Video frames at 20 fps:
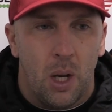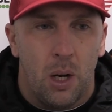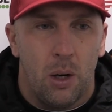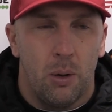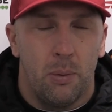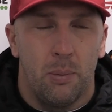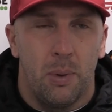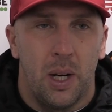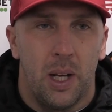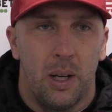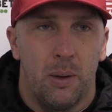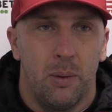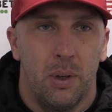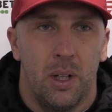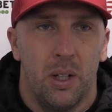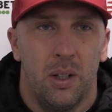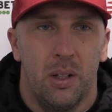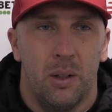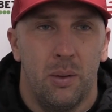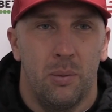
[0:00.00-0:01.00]
ultimately
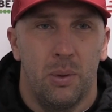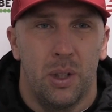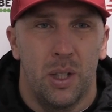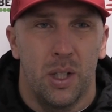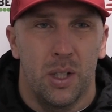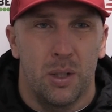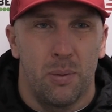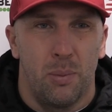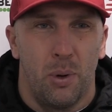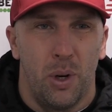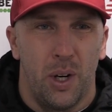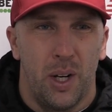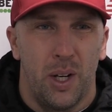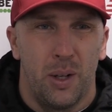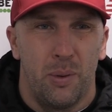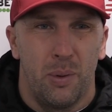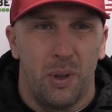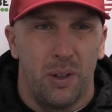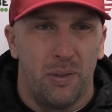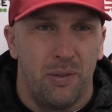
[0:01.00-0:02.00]
we're
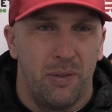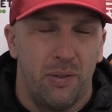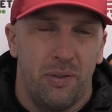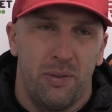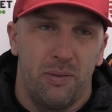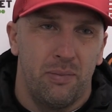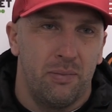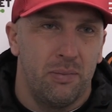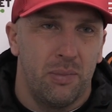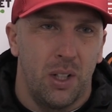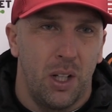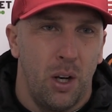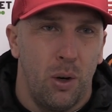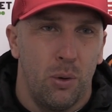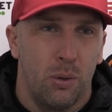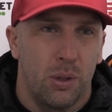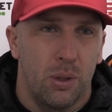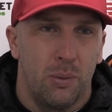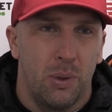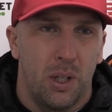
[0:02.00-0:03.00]
disappointed with the
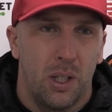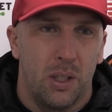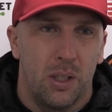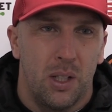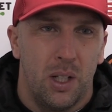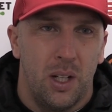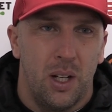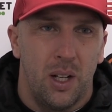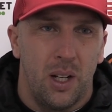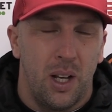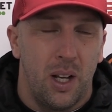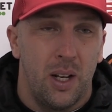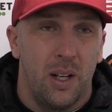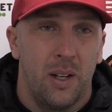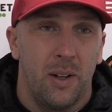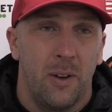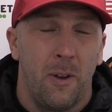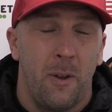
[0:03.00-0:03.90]
goals that we conceded again.